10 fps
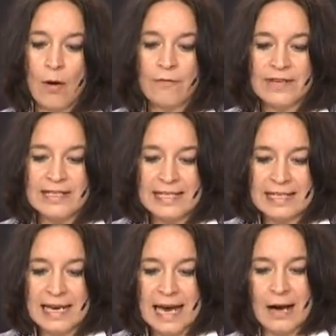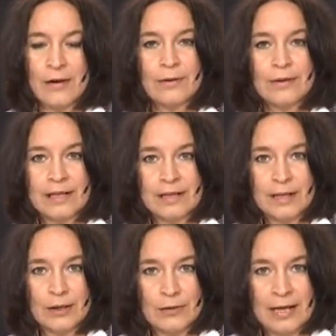Obviously, now in
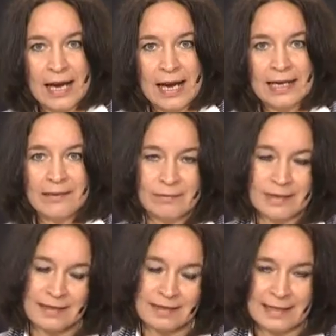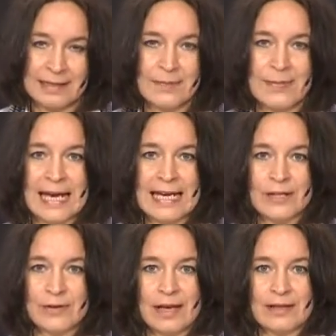the UK, since May
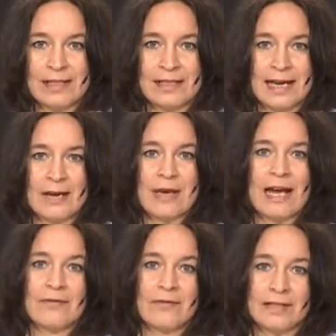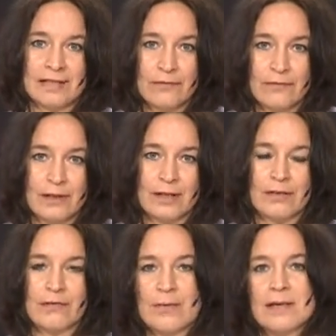2010, we have a different
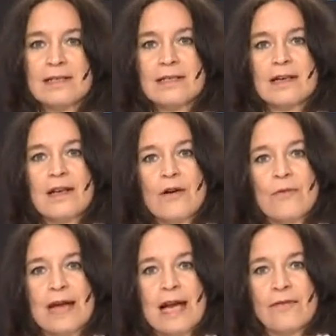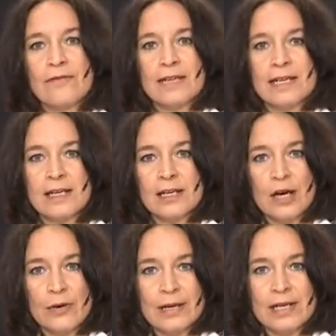government. We have the
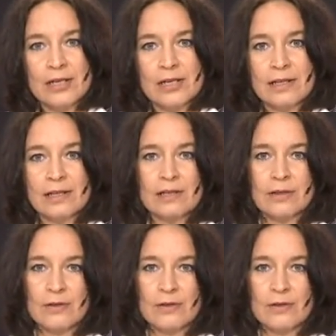coalition